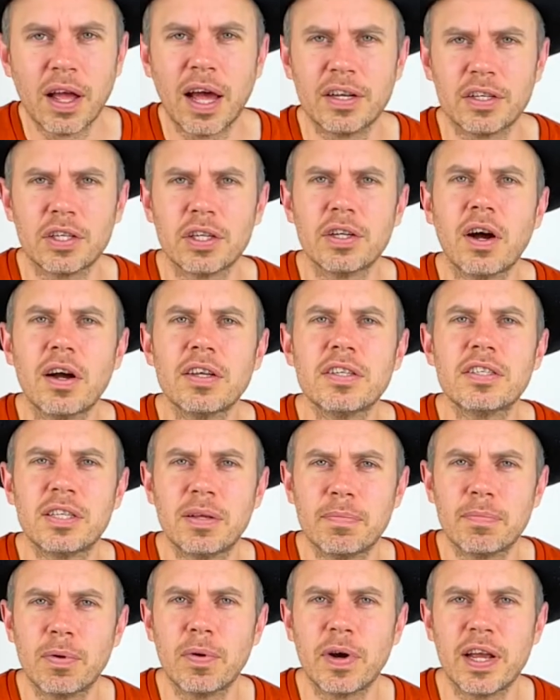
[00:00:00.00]
it's a nice,
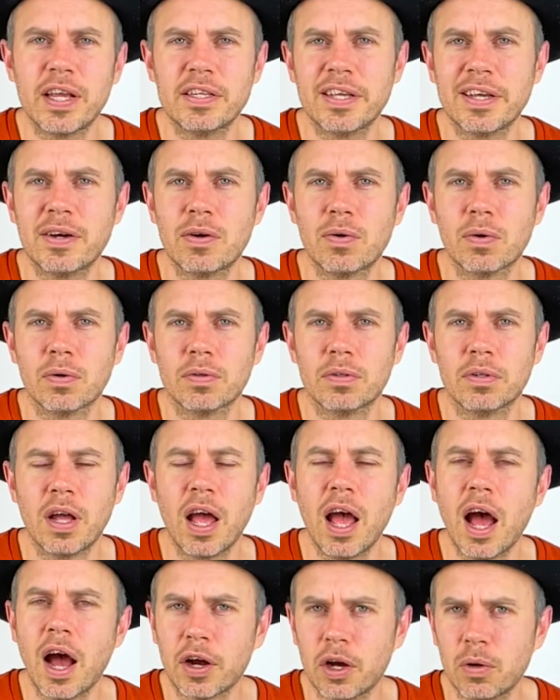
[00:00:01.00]
simple, easy chord.
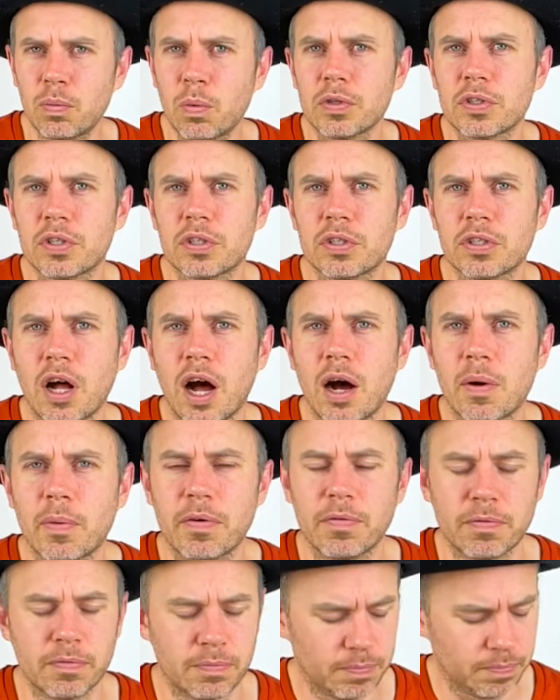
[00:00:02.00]
A good one to start
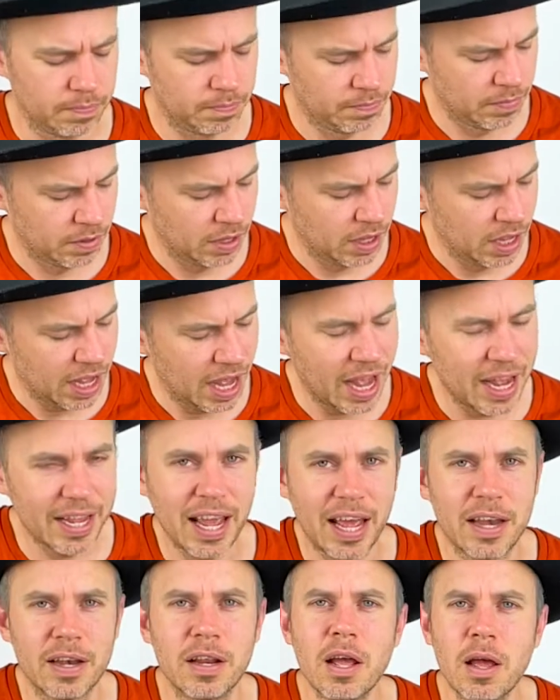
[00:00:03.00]
with.
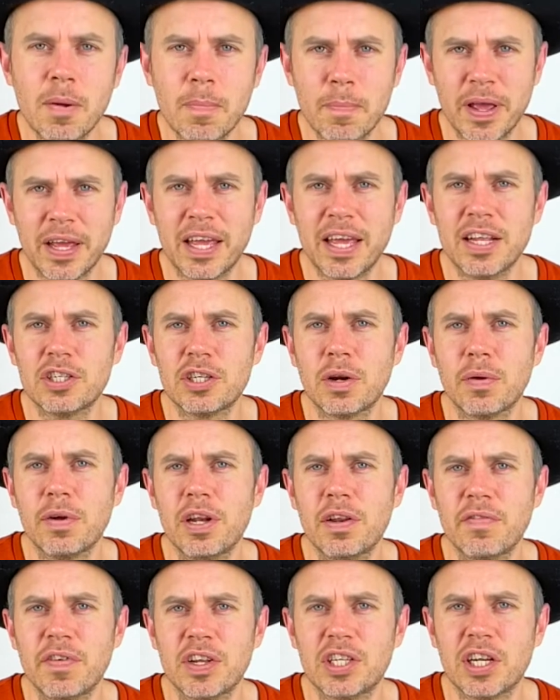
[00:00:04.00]
Again, pick each note
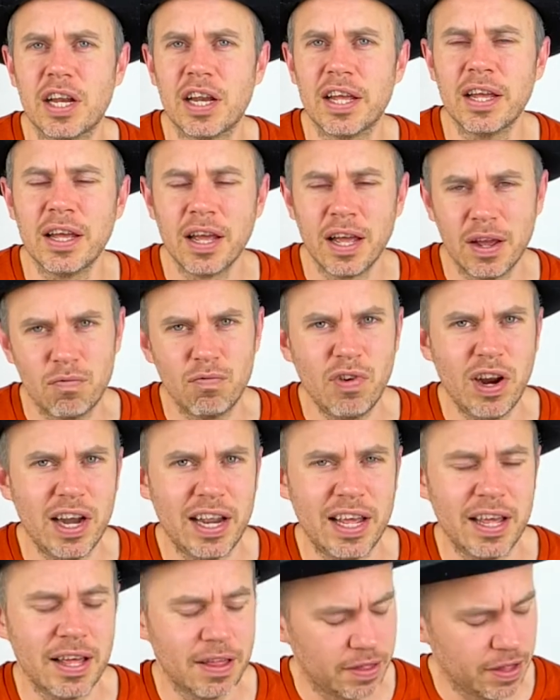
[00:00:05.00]
individually.
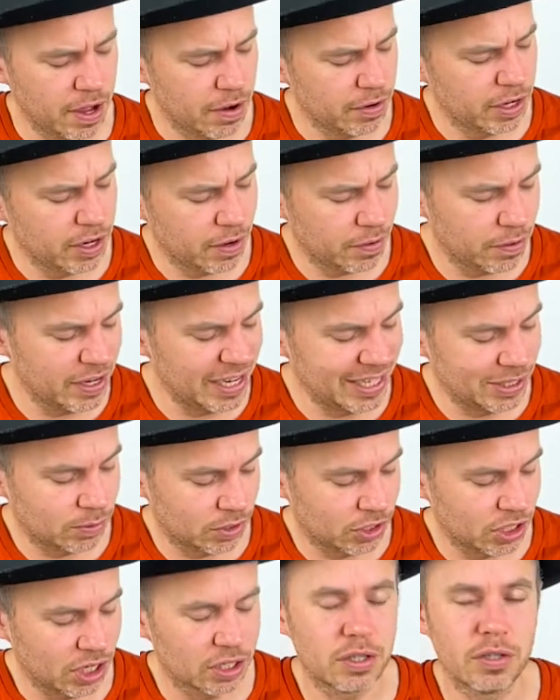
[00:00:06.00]
Really, the only note you need to
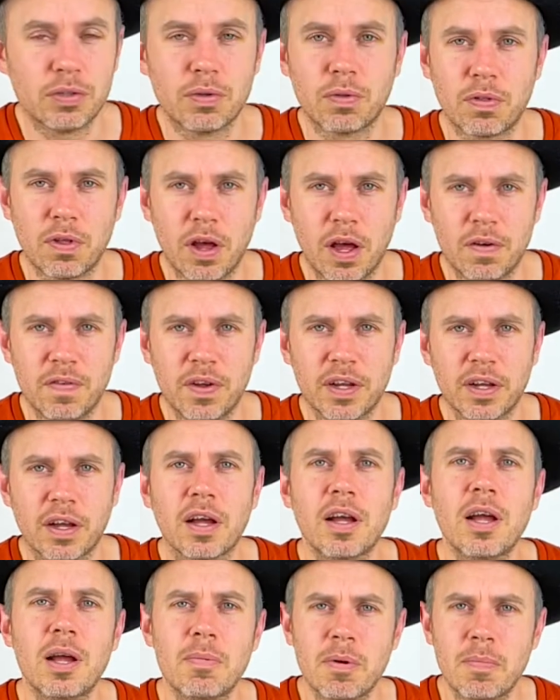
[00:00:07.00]
adjust is your third finger,
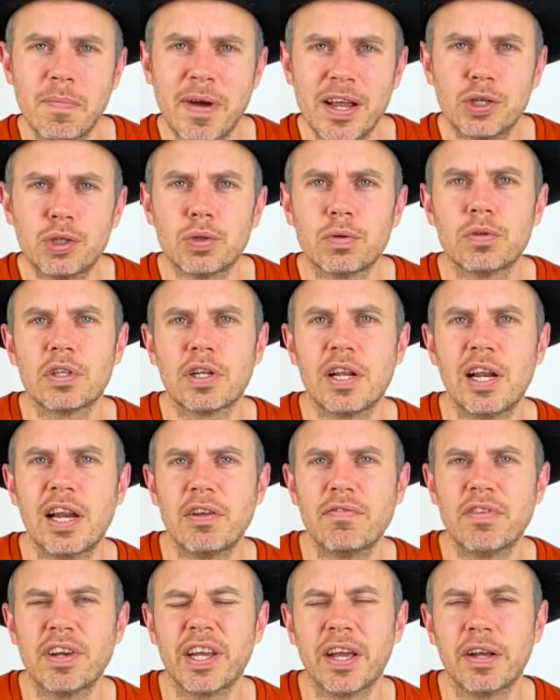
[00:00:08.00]
but make sure it's clearly
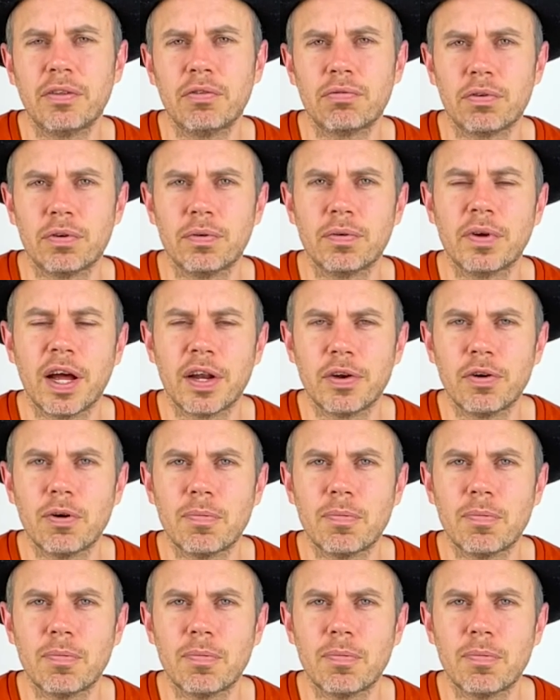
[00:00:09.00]
ringing through and not